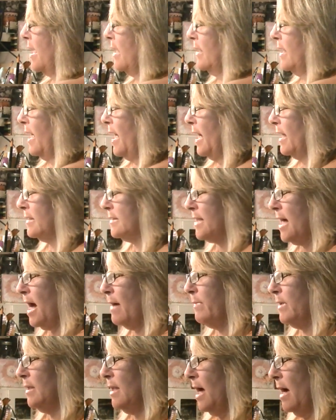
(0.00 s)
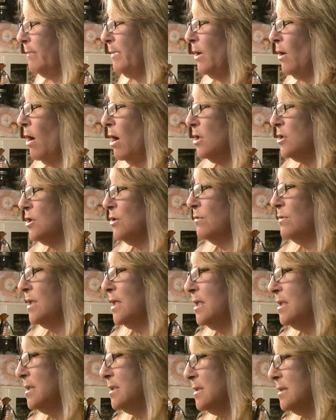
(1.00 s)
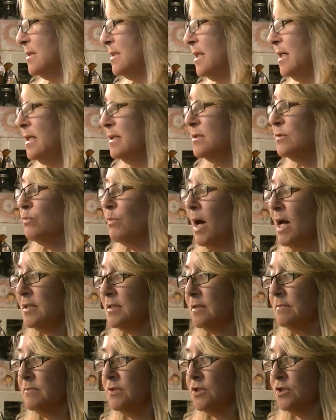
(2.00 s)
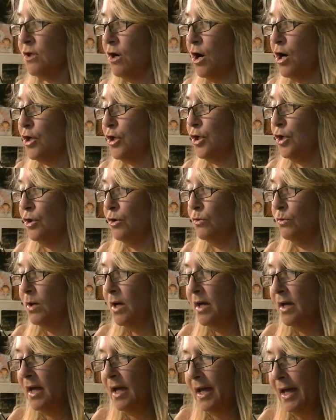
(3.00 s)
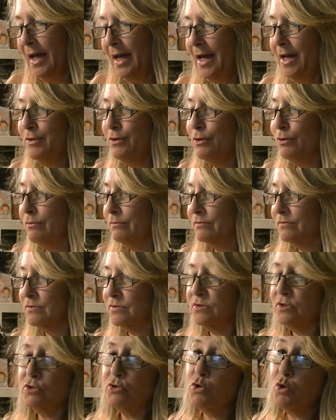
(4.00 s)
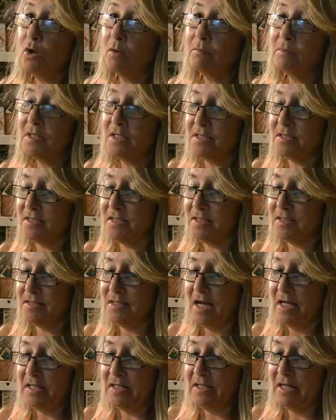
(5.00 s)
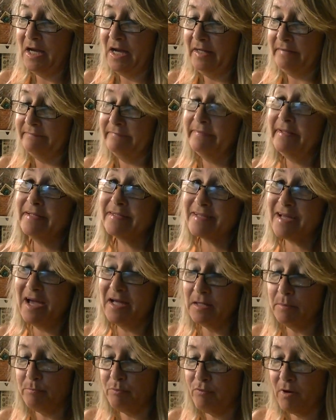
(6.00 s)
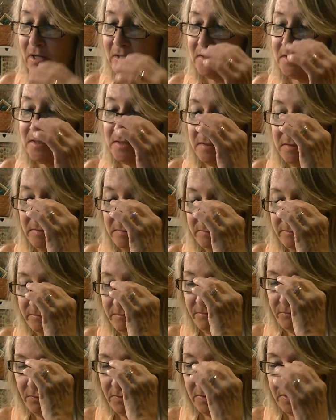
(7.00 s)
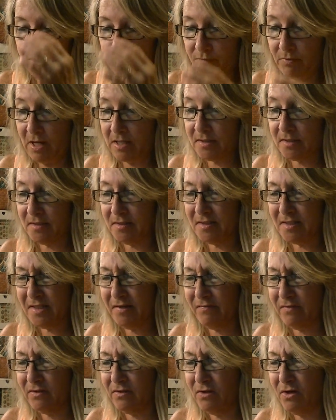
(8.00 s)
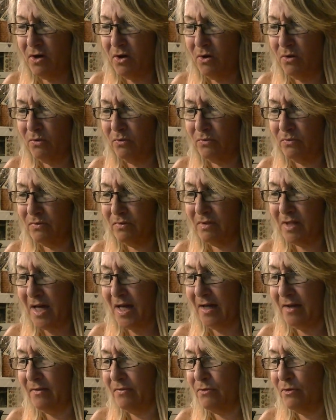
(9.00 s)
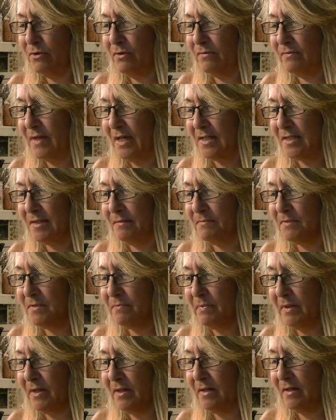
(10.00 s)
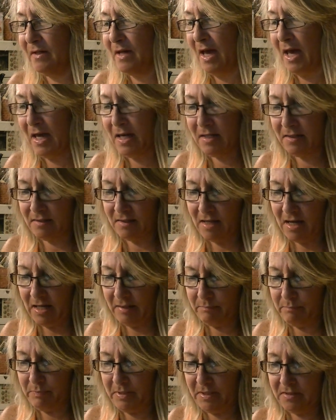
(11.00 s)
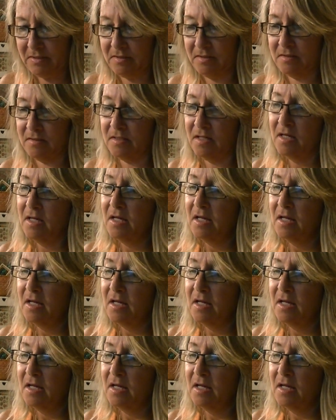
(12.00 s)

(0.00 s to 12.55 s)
at Hobby Lobby also, these resins are new, and they're normally $6.99. That's kind of pricey for these resins, even though like they seem to be 8 and 9 pieces,